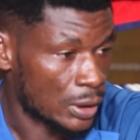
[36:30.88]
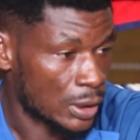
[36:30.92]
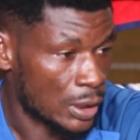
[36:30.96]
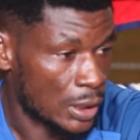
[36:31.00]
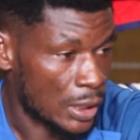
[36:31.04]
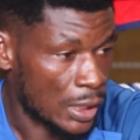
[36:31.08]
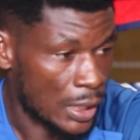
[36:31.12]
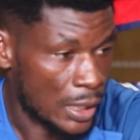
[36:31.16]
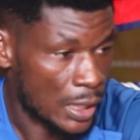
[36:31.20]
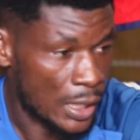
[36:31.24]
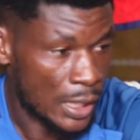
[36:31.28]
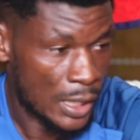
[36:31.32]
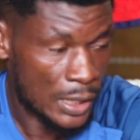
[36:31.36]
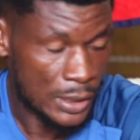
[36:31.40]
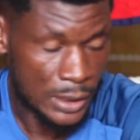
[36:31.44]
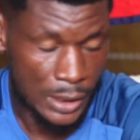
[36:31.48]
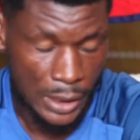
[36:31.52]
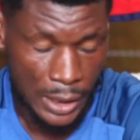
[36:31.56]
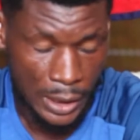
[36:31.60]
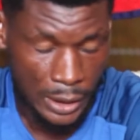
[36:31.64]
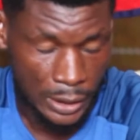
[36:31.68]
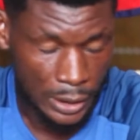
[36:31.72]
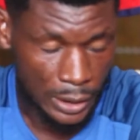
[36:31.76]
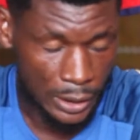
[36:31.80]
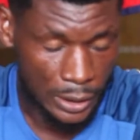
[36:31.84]
uh, I
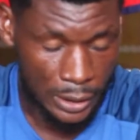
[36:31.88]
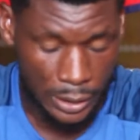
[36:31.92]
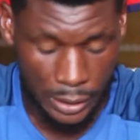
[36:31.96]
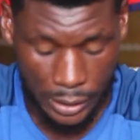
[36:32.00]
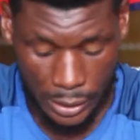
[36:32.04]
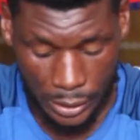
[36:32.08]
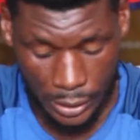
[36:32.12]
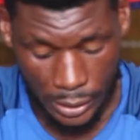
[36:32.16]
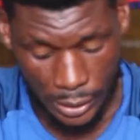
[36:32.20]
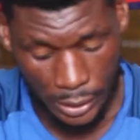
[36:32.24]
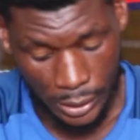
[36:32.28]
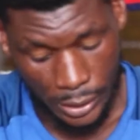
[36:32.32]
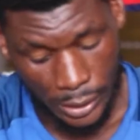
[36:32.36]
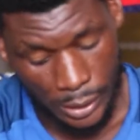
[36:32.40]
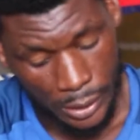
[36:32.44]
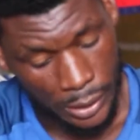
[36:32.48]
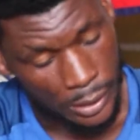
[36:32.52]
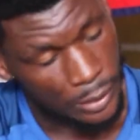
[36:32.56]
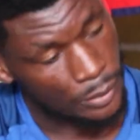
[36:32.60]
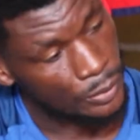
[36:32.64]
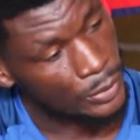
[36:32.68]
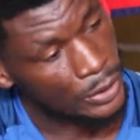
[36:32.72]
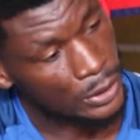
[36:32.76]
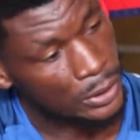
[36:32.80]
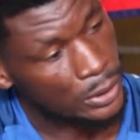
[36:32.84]
think uh,
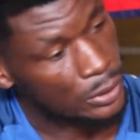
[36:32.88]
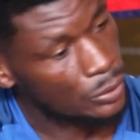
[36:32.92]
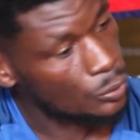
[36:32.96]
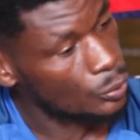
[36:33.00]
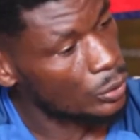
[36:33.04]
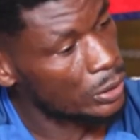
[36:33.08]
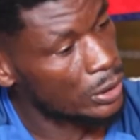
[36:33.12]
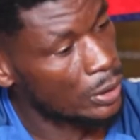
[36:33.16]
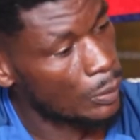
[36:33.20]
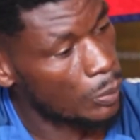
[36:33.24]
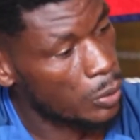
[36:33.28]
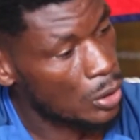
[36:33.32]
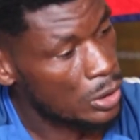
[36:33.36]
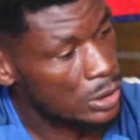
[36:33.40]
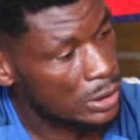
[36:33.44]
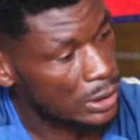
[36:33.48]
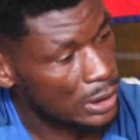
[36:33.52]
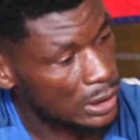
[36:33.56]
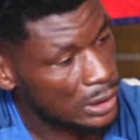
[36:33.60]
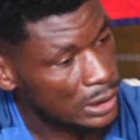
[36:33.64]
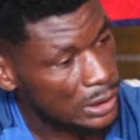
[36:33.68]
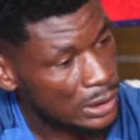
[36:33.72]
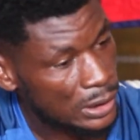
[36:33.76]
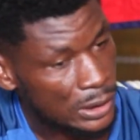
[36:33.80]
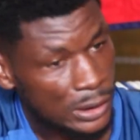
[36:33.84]
make we the boxers